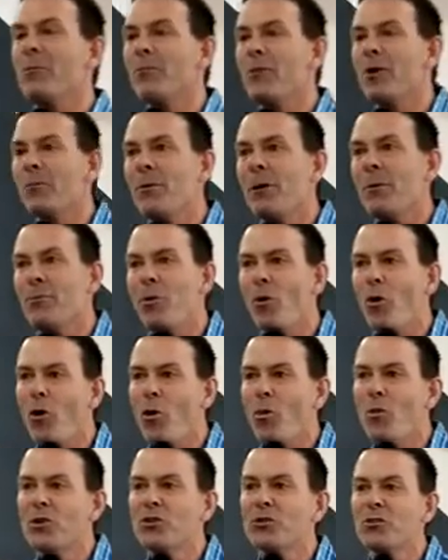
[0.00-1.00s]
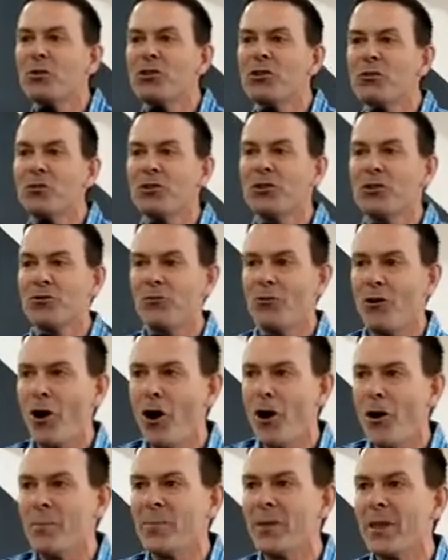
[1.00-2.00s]
when Paul was in
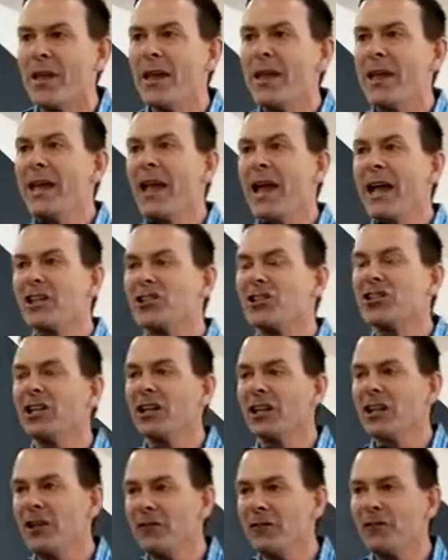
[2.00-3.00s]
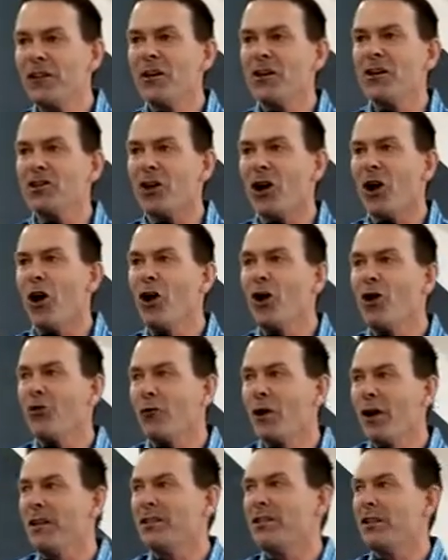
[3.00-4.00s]
Rome, he actually lived in his own
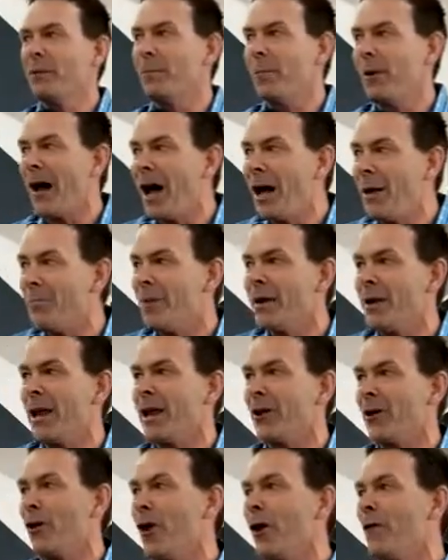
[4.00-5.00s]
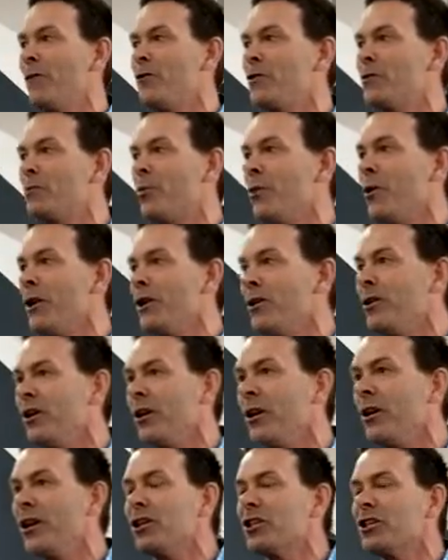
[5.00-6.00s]
rented apartment and life was pretty good.
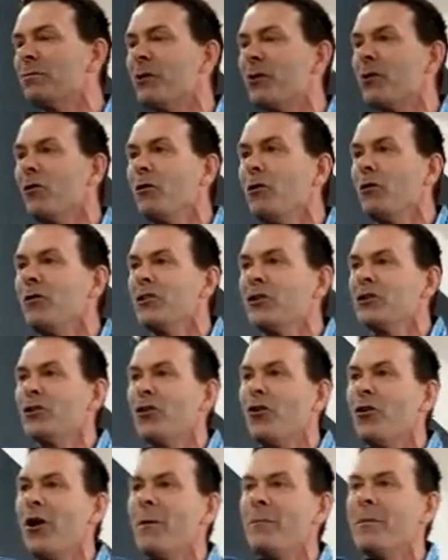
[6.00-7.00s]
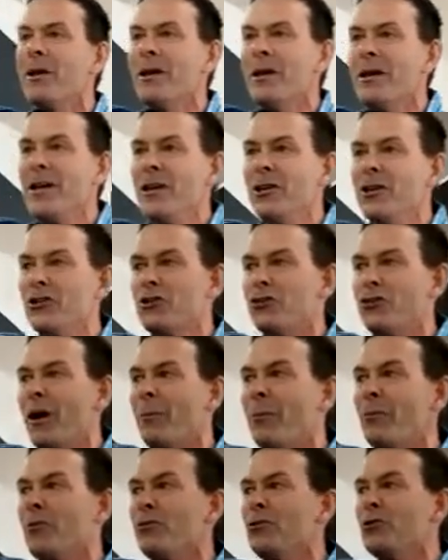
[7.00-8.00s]
He didn't spend all of his time in
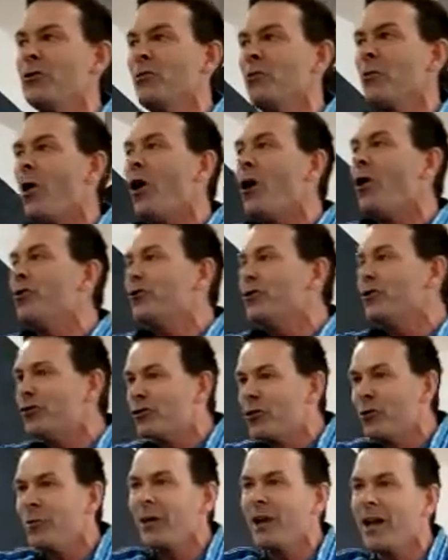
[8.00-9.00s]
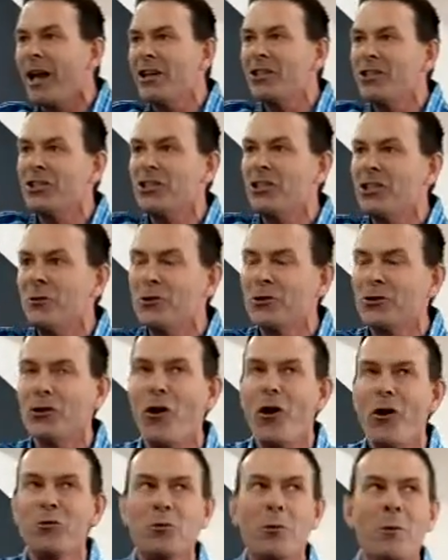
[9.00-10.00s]
troubles and woes and tribulations. There were
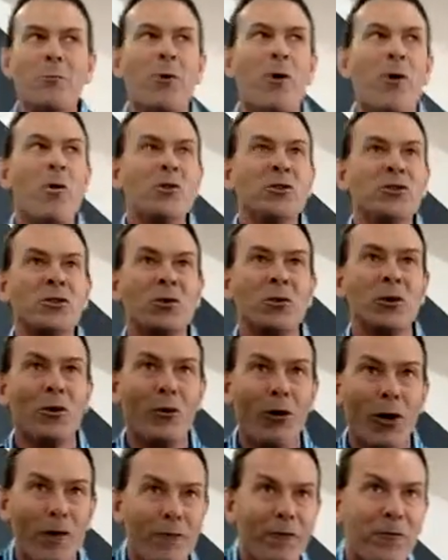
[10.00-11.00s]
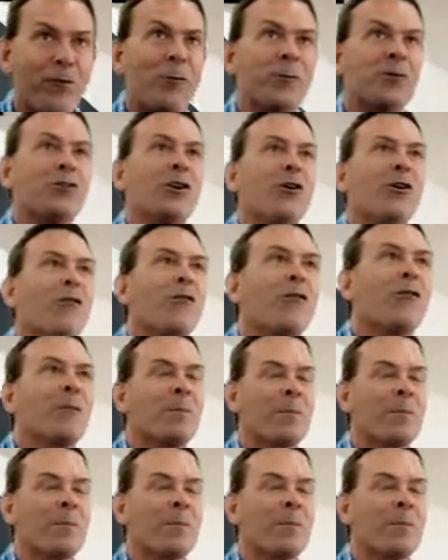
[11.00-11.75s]
times when Paul was doing all right for himself.